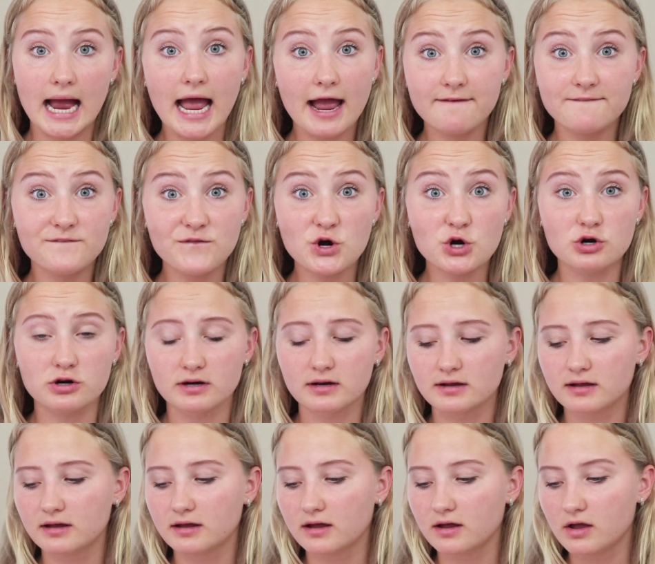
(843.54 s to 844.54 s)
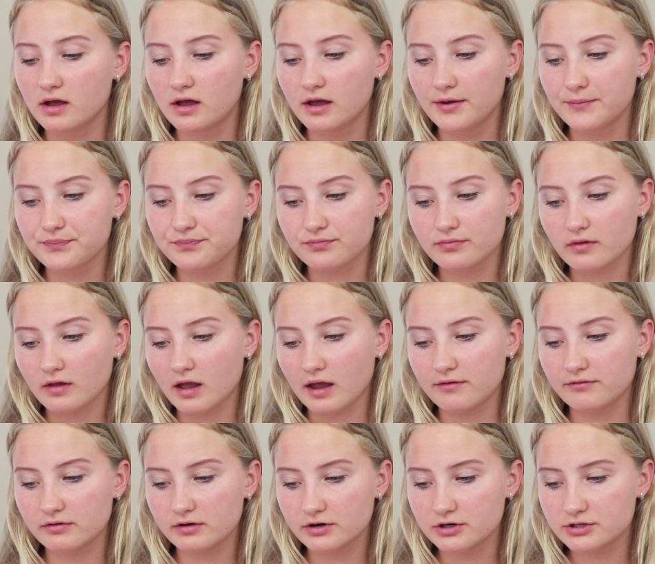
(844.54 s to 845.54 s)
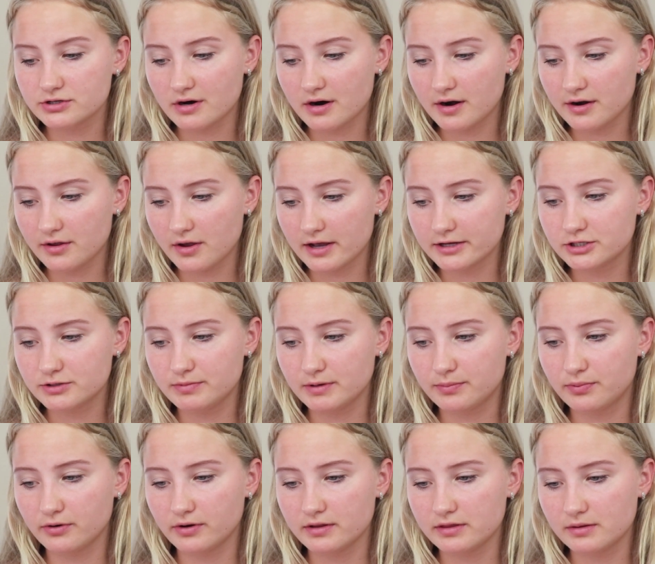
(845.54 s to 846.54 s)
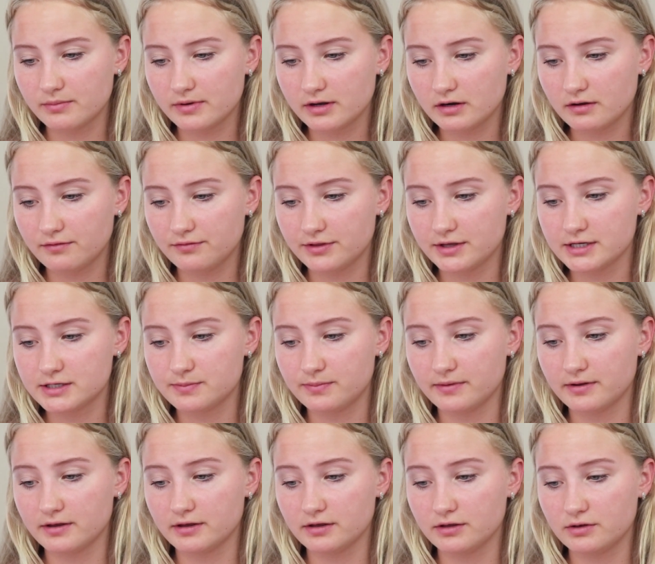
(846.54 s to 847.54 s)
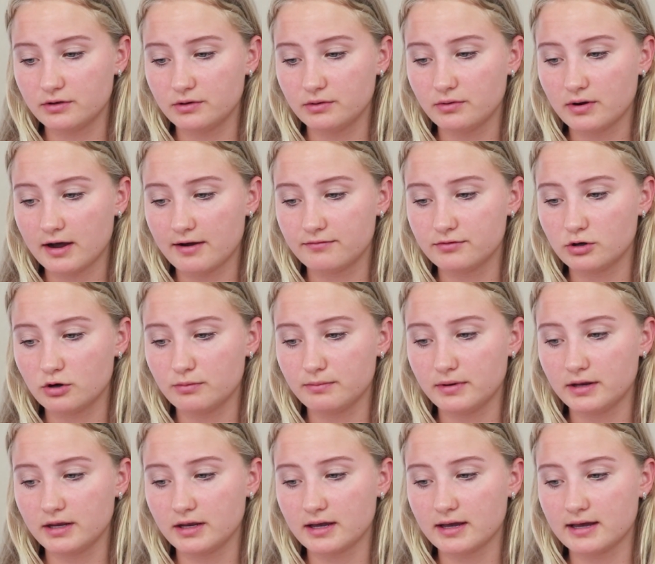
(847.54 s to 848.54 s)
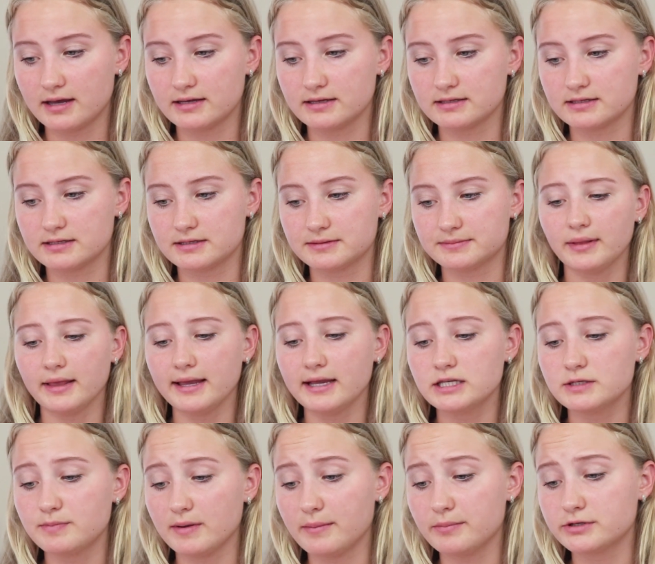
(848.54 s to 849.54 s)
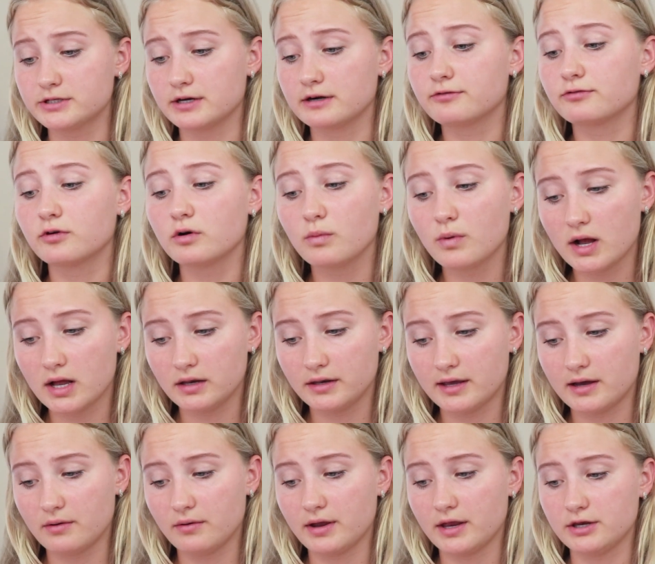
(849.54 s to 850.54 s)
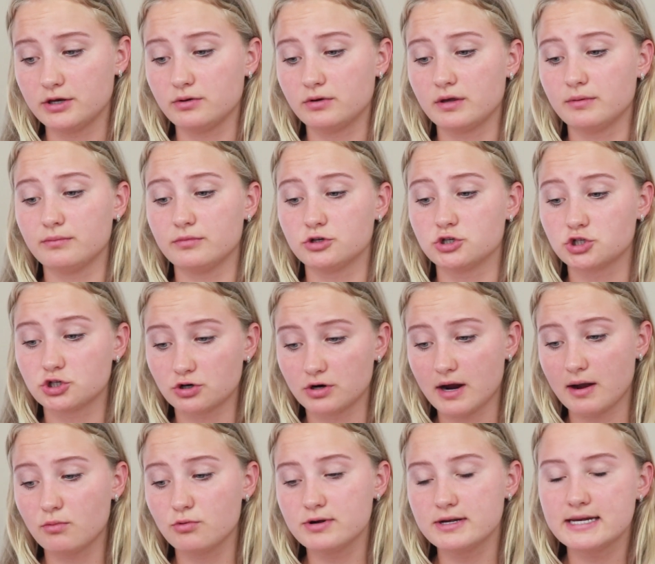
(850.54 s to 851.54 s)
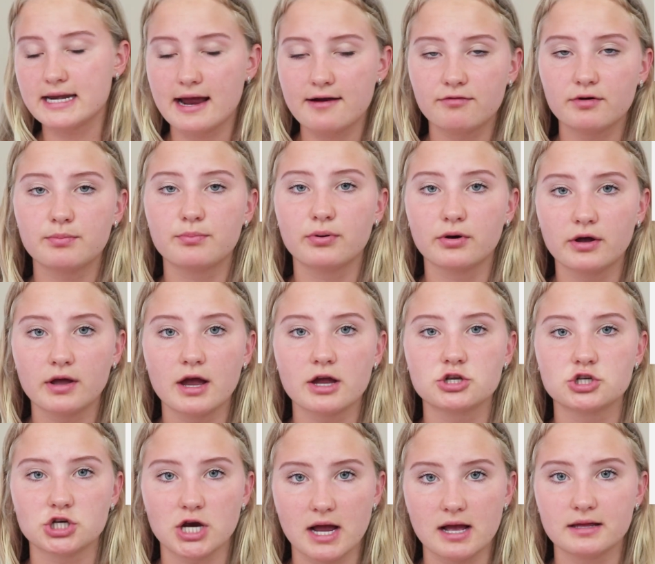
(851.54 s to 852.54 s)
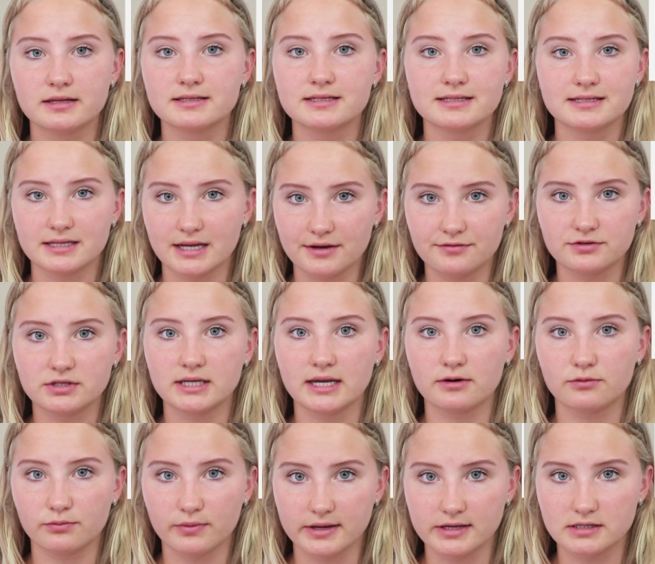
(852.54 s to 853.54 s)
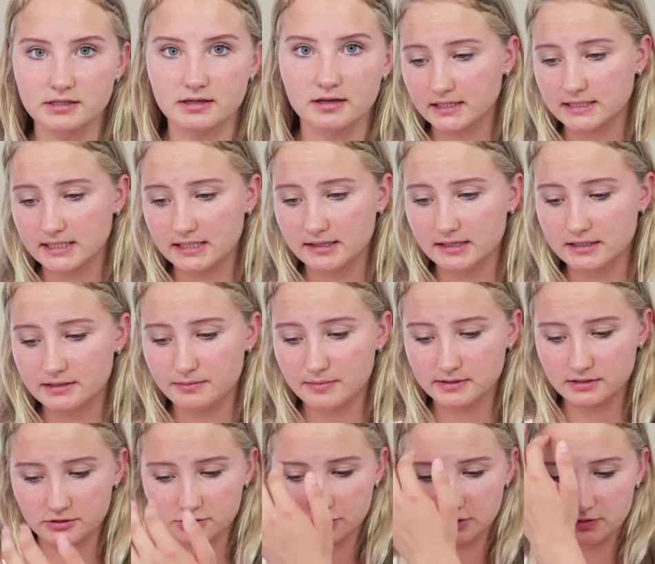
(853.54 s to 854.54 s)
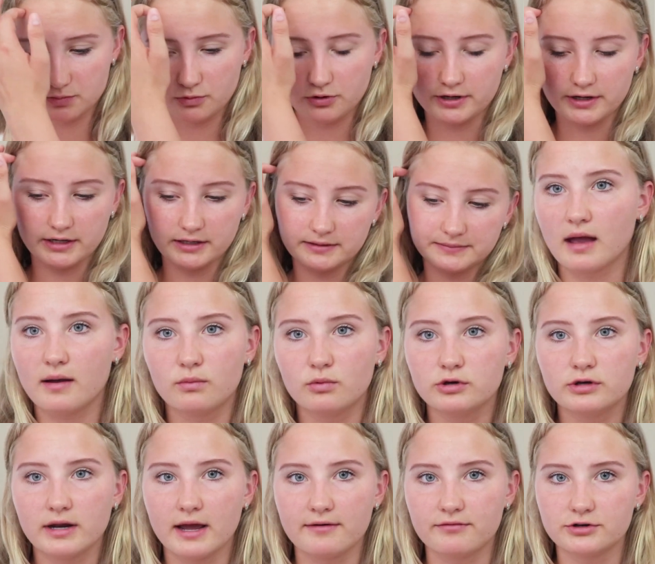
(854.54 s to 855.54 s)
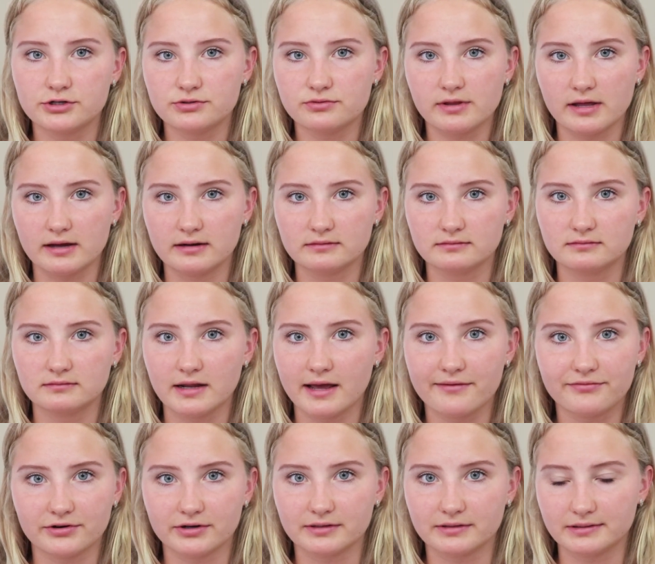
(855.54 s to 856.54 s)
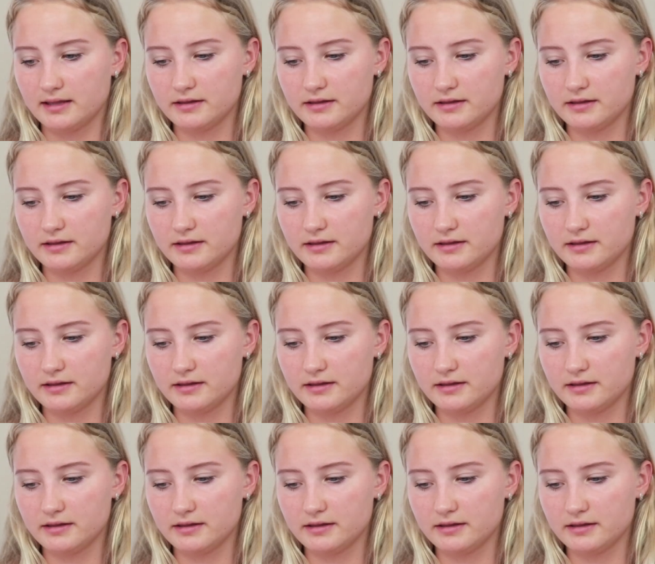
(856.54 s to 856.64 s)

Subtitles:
Ever. I'm very sorry you had to be put in the middle of this, but you have known me as Blank's babysitter for a while now, and you can be sure I would never put a child's safety at risk. I sent this message this morning. I wouldn't ever do that, ever.